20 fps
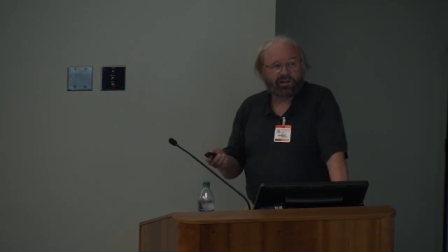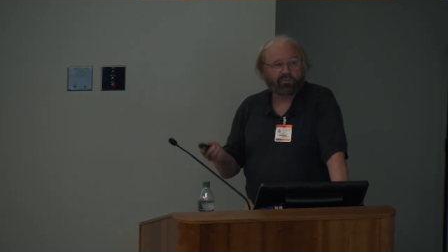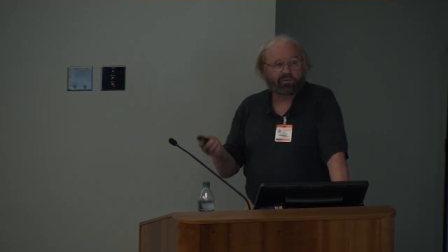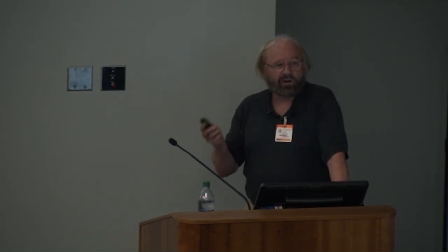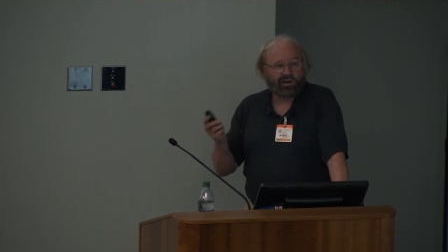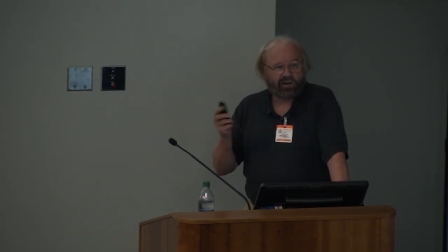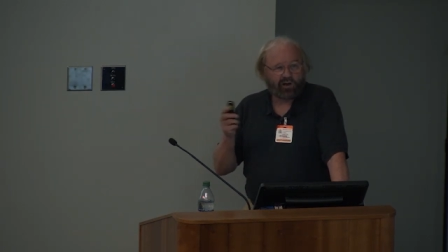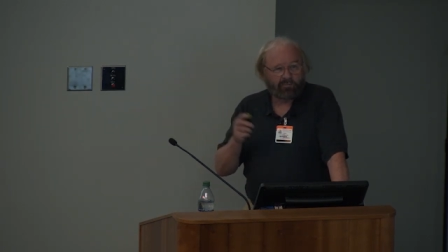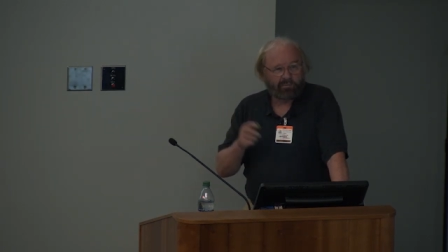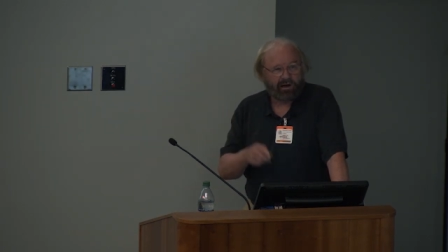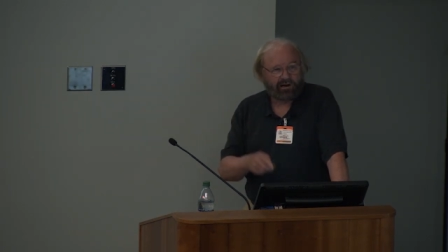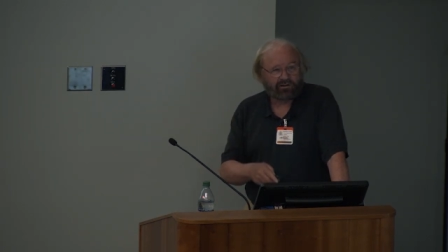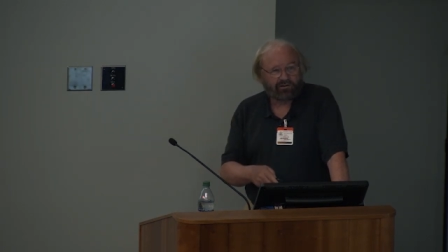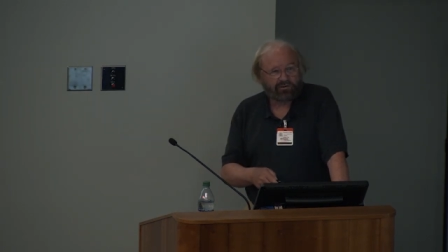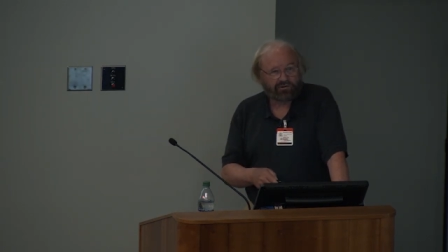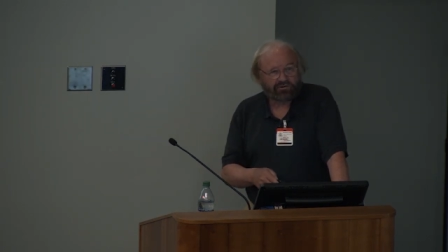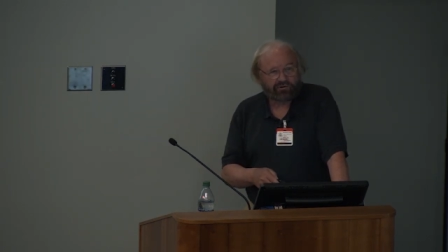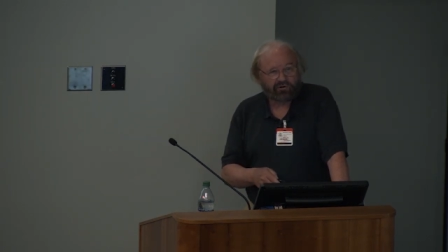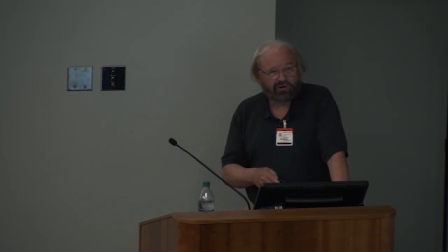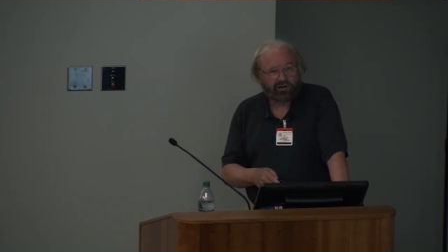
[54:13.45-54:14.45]
then we go back to
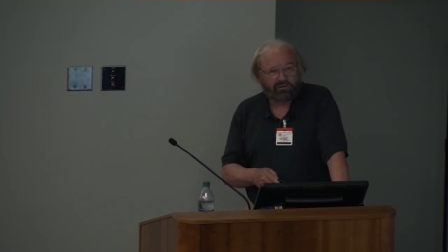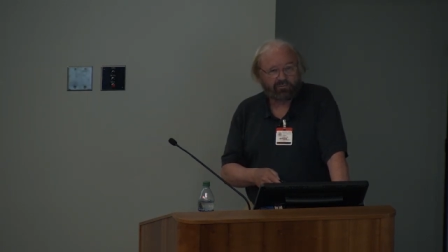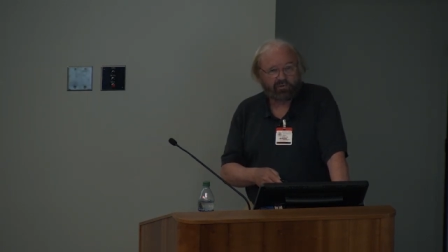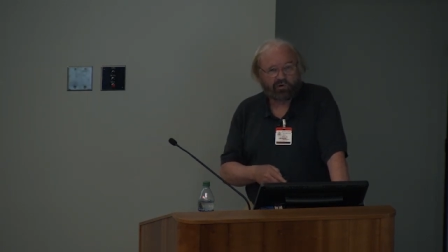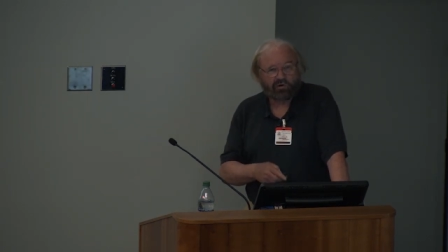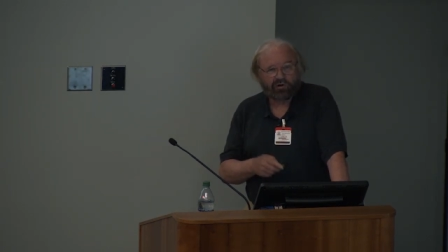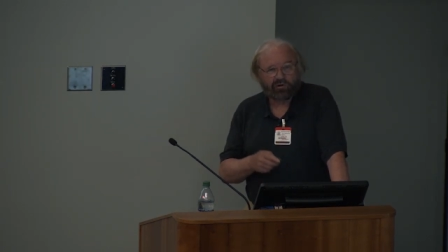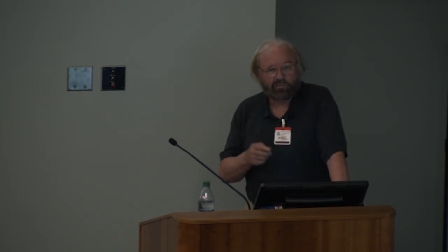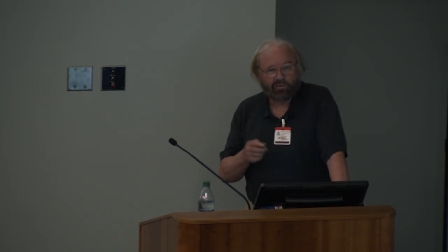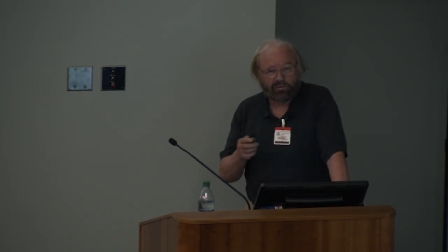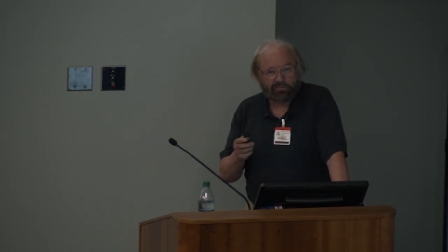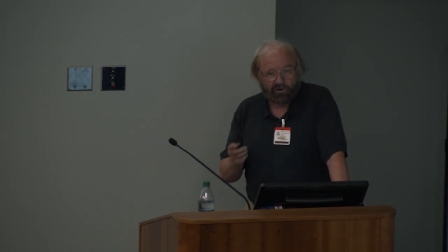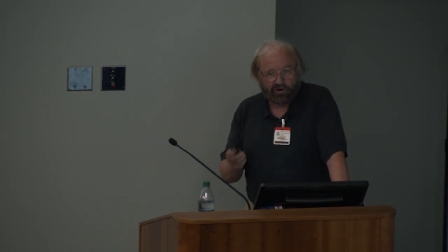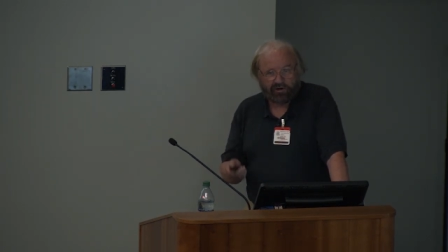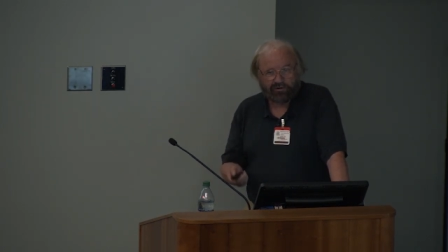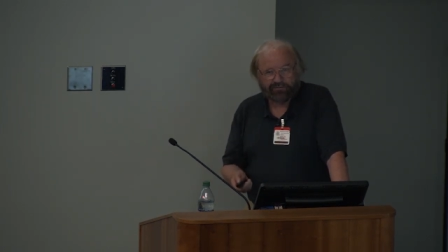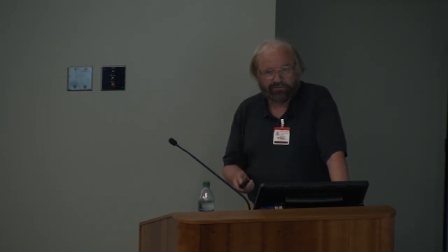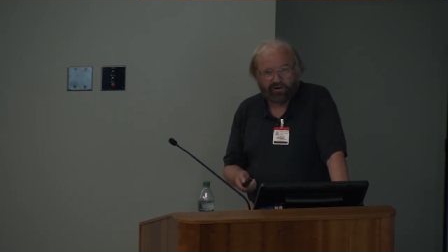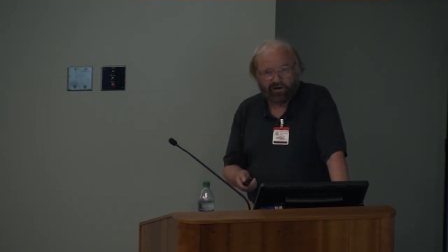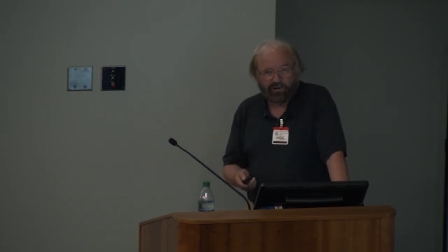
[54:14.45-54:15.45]
the drawing board and we
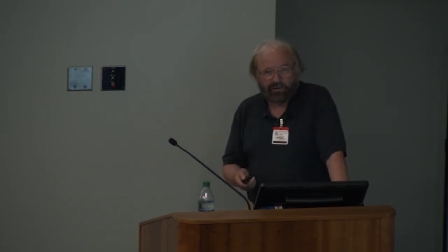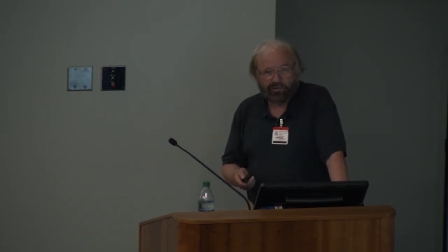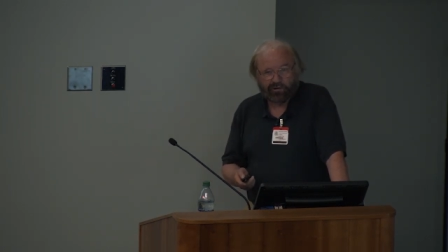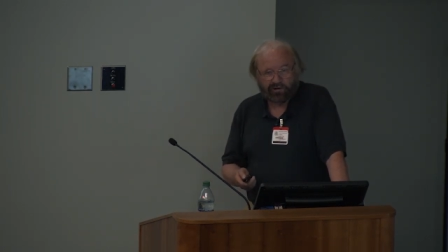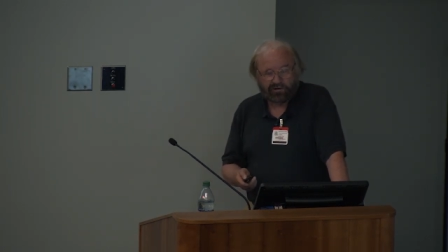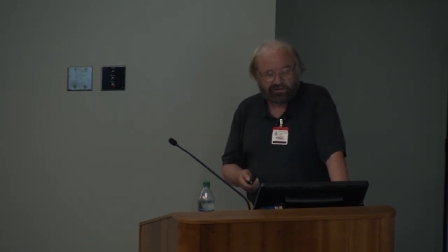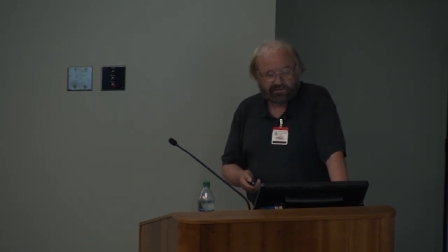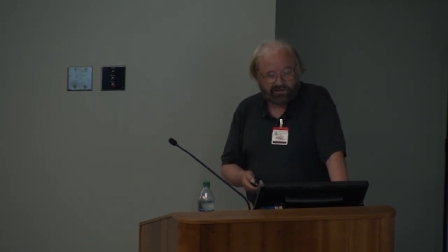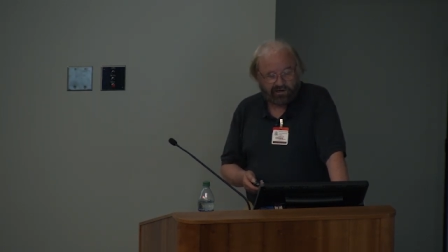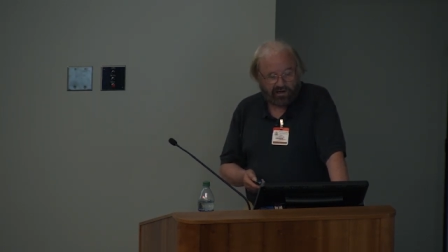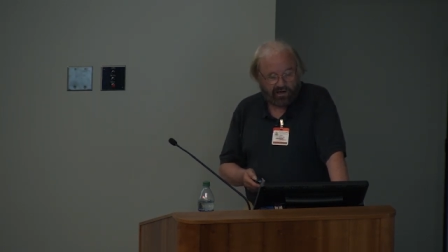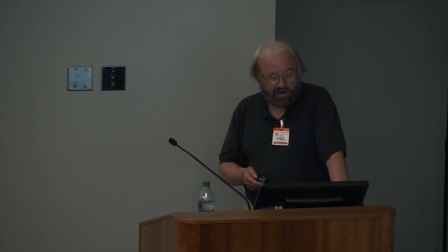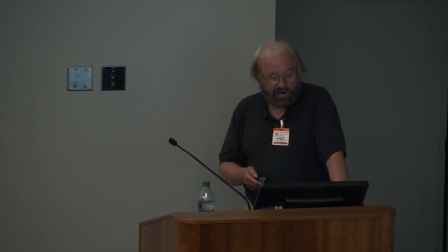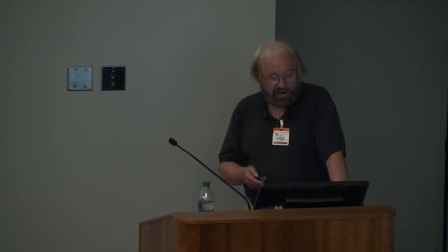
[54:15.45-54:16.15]
modify things.